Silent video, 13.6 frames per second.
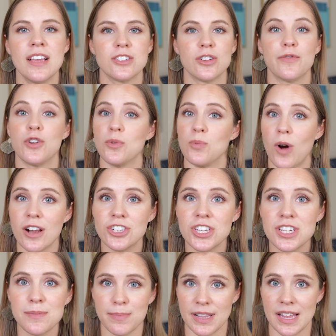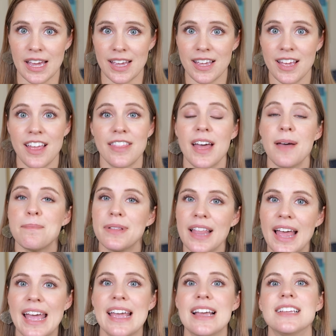So if you're watching a play, that
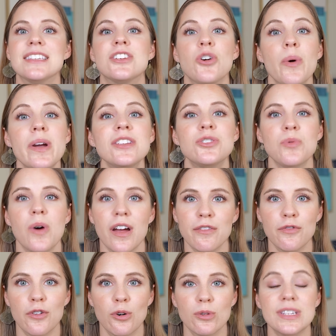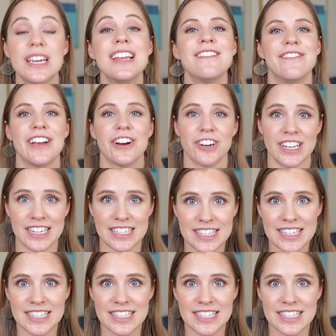play is going to unfold in various